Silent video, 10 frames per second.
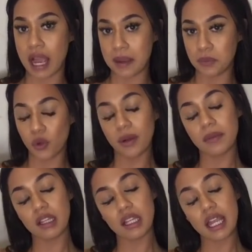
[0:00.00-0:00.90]
I am
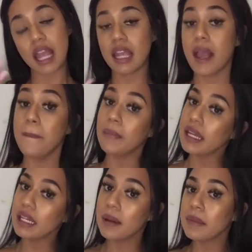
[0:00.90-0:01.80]
normally a
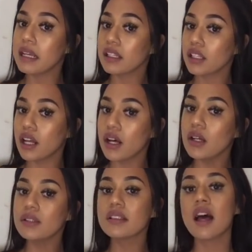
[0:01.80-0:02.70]
medium in
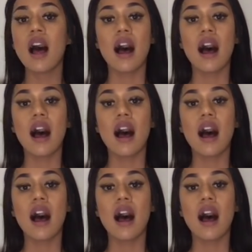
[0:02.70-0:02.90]
clothes.